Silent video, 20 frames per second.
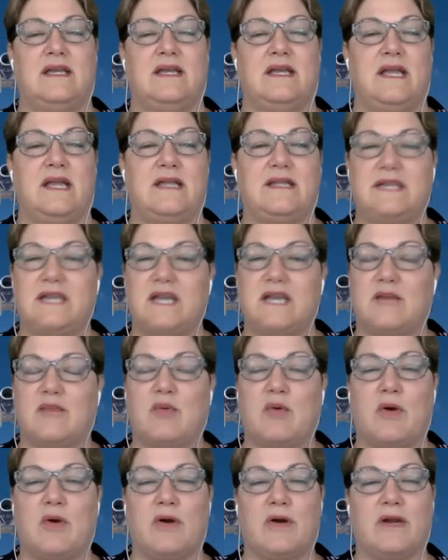hit the
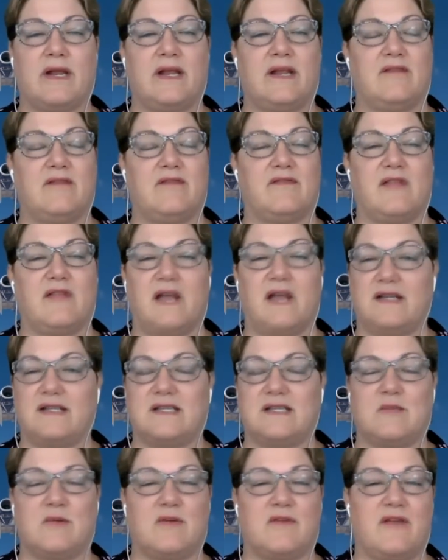airport and fly
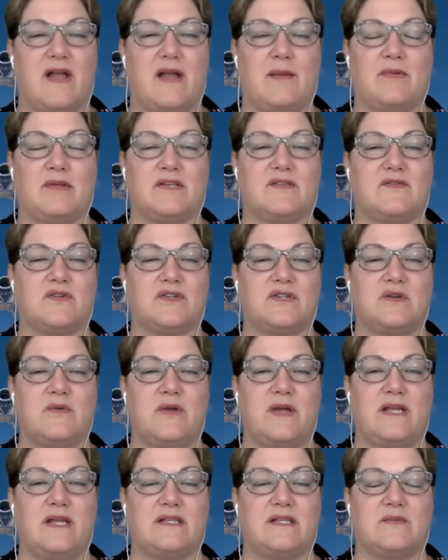somewhere fabulous for two
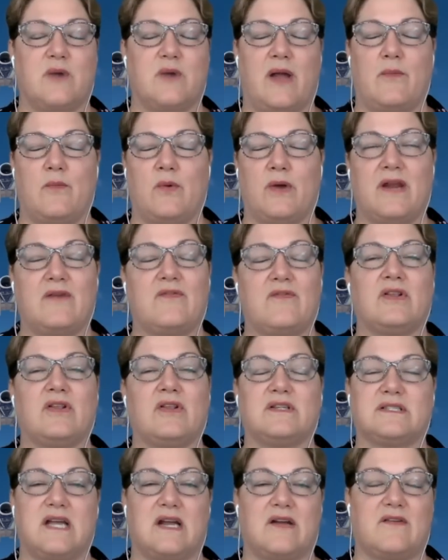weeks, whatever it
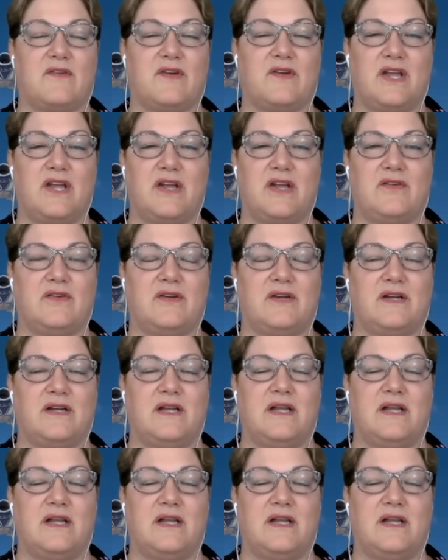looks like for you.